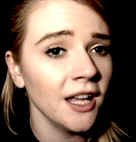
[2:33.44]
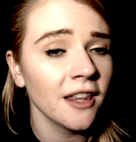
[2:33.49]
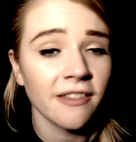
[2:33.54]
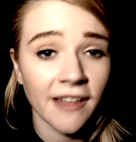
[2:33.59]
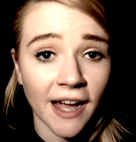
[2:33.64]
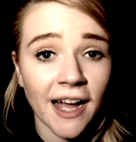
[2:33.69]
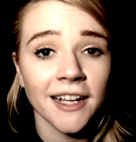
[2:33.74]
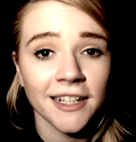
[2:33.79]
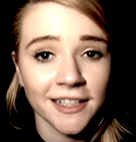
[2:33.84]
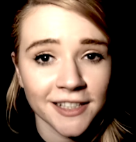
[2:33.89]

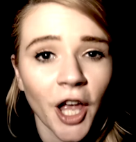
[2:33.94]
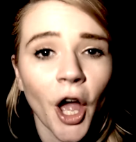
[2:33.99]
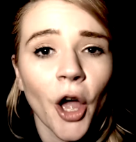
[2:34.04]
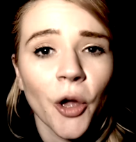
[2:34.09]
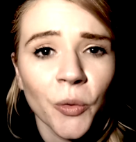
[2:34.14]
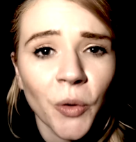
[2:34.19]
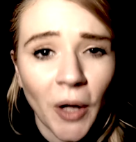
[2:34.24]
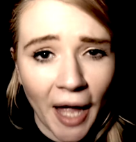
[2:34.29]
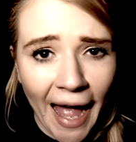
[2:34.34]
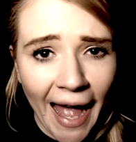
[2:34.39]
that is
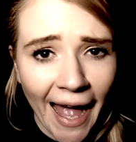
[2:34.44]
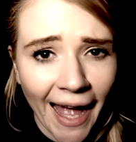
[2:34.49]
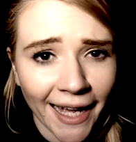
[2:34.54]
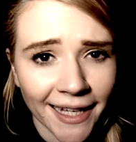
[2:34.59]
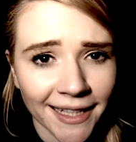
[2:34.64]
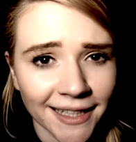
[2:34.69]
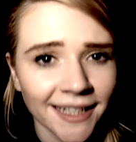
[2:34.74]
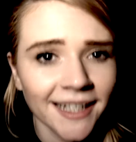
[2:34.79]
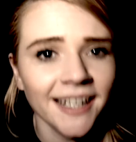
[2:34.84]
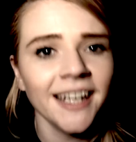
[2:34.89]
okay.
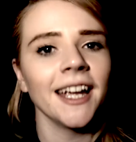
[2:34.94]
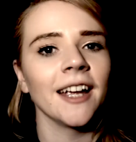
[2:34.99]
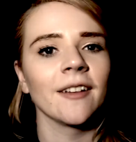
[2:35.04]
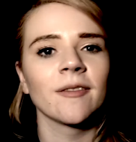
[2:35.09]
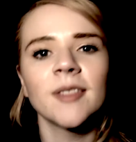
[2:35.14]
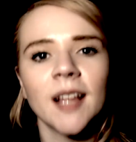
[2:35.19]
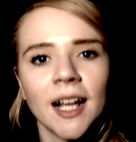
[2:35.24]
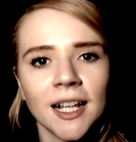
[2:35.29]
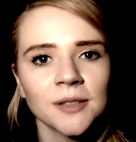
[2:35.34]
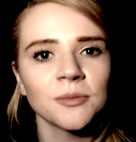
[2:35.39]
If
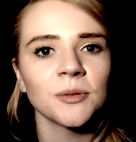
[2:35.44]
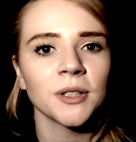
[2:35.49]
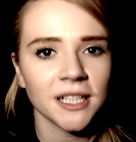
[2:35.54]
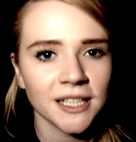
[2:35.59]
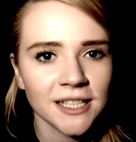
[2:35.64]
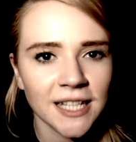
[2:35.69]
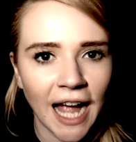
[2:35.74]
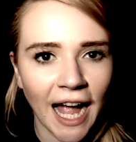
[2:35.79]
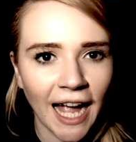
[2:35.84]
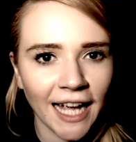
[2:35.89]
that's what it
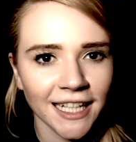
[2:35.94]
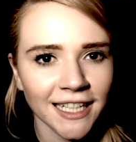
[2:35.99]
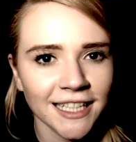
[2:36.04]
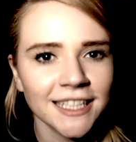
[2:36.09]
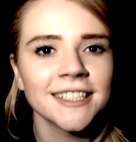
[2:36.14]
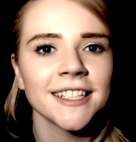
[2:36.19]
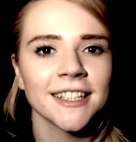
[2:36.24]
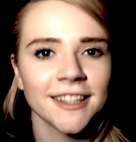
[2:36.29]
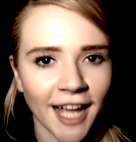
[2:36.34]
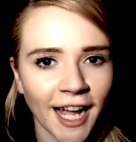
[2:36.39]

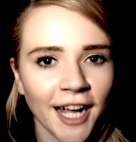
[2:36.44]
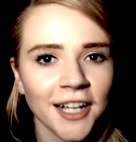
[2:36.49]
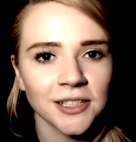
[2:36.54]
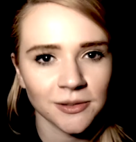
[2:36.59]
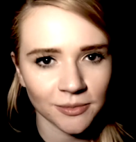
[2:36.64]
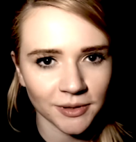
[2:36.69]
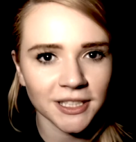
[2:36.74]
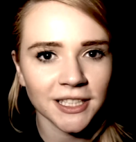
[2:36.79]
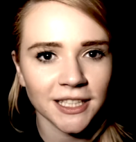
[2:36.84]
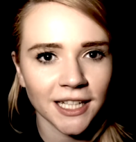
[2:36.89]
takes, that is
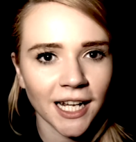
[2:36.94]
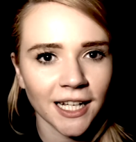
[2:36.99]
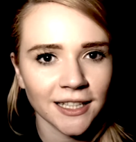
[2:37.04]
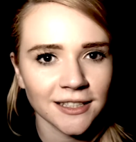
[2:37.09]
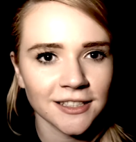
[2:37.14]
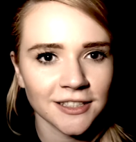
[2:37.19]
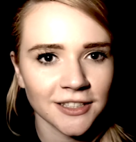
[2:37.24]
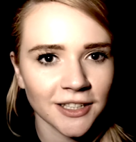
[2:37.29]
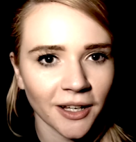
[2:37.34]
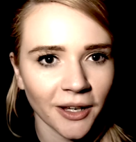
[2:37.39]
what you need
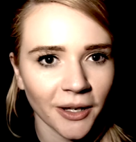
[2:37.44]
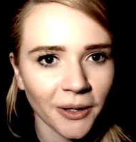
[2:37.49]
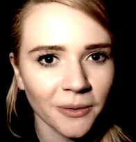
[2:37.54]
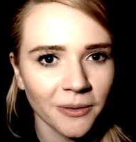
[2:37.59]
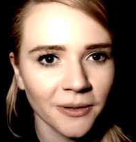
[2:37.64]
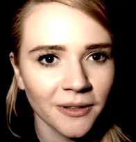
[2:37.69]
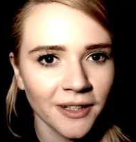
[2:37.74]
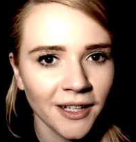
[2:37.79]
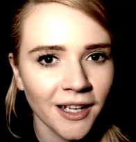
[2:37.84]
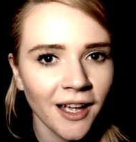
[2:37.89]
to do.
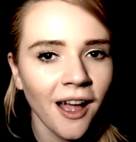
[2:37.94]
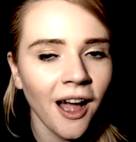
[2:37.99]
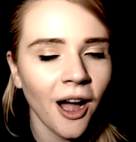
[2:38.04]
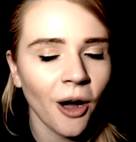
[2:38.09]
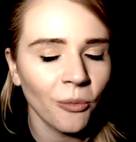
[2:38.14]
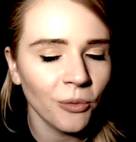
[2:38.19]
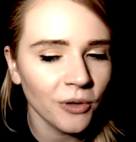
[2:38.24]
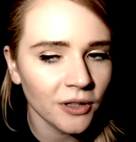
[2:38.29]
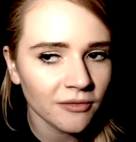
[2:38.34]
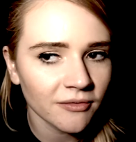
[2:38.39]
I
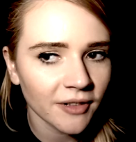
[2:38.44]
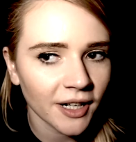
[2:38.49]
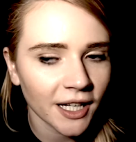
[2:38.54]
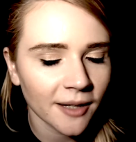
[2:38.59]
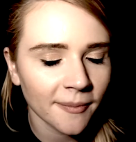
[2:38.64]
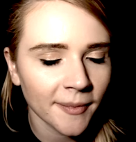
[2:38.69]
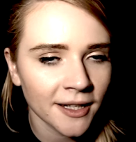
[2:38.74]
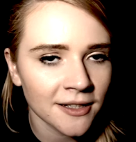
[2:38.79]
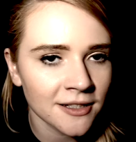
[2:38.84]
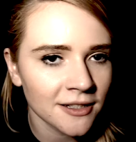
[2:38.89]
wouldn't
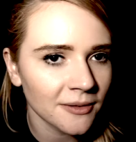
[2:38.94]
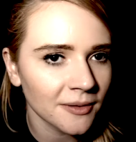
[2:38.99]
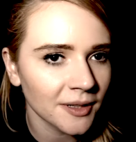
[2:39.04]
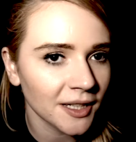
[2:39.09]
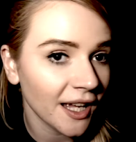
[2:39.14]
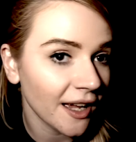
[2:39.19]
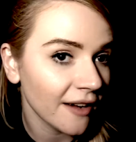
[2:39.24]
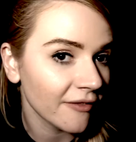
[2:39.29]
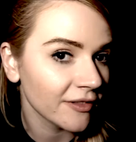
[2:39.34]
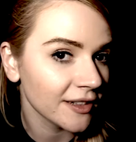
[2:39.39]
recommend doing
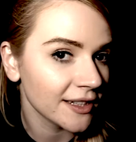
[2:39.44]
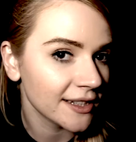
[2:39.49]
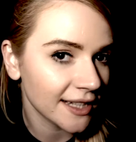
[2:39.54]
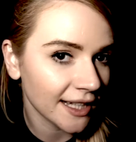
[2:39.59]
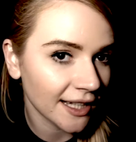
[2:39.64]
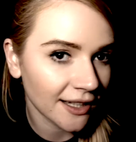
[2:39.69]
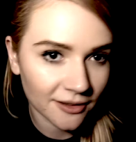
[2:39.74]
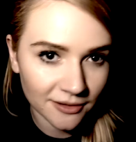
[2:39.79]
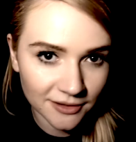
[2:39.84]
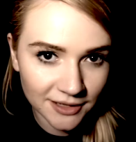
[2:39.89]
it every
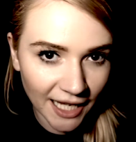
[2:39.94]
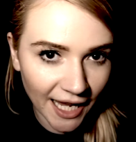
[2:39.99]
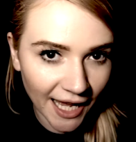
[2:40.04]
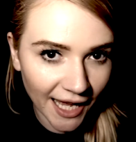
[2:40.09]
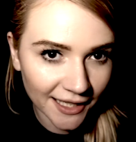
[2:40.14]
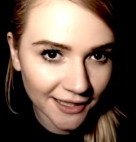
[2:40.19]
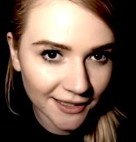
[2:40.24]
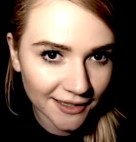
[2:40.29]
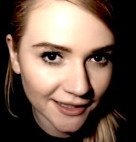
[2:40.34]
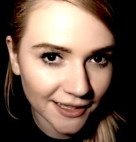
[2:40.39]
single
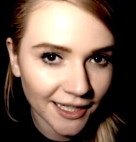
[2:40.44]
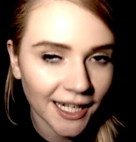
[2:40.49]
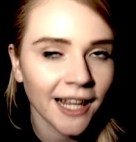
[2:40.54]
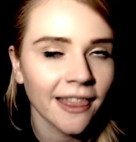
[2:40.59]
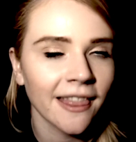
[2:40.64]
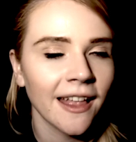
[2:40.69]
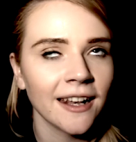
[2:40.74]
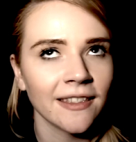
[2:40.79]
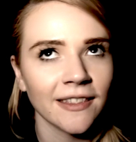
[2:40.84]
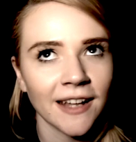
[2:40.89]
day, and
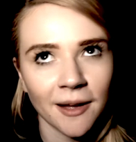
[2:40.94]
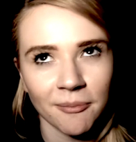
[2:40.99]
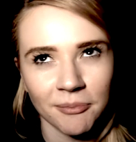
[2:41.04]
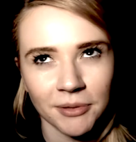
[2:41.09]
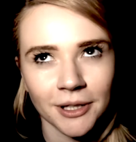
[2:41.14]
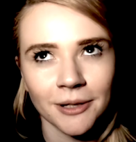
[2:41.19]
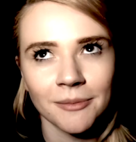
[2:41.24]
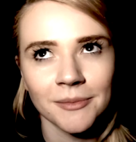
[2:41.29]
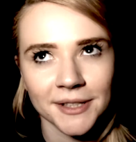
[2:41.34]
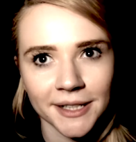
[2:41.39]
then that
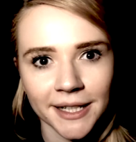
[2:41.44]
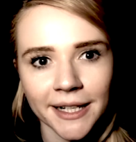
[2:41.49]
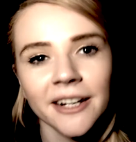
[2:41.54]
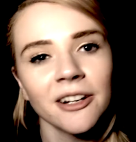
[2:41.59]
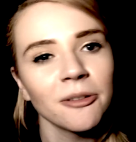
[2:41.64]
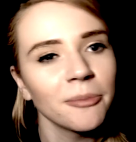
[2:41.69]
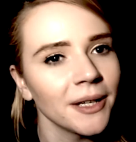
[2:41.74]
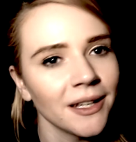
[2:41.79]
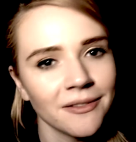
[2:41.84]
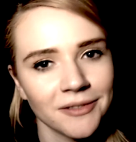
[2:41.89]
becomes a
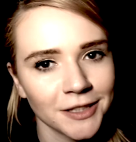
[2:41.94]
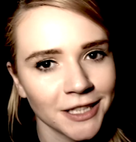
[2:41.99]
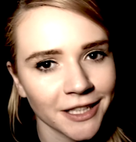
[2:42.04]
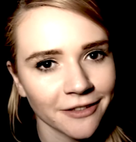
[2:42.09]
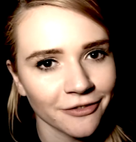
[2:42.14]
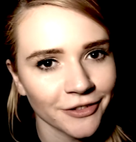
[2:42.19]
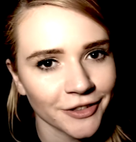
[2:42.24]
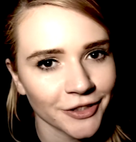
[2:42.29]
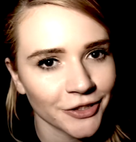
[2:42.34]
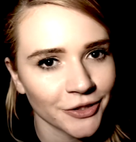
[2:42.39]
little bit of a
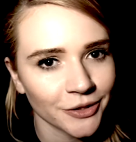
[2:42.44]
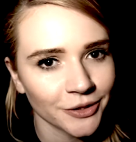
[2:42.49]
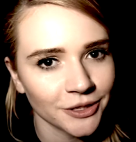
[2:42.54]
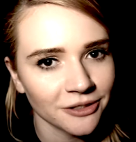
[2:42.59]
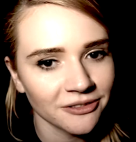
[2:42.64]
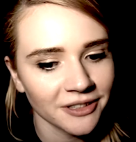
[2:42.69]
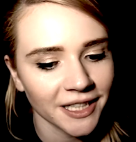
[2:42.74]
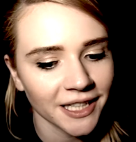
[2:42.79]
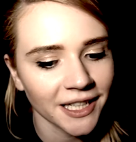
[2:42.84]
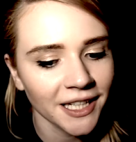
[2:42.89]
different
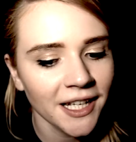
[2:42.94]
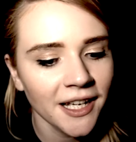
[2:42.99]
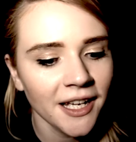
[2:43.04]
story.